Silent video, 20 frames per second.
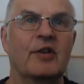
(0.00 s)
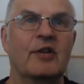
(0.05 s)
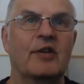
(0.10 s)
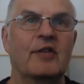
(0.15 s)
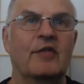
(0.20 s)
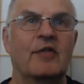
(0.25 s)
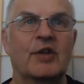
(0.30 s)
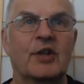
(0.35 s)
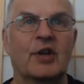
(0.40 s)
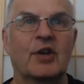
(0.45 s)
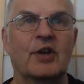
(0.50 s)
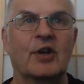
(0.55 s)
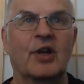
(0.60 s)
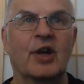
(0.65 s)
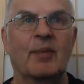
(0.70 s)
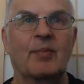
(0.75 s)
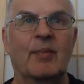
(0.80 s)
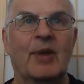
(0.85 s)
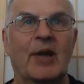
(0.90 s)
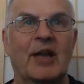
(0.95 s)
If you don't
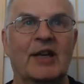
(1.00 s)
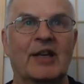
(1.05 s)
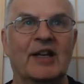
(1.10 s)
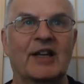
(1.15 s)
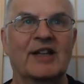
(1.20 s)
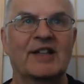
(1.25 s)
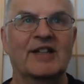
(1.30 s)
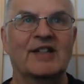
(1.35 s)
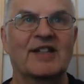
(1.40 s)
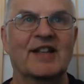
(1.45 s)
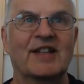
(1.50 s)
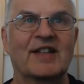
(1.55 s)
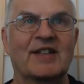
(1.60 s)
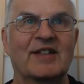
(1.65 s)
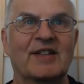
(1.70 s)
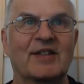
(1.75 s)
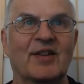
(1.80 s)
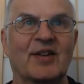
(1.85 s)
like manually inserting dollar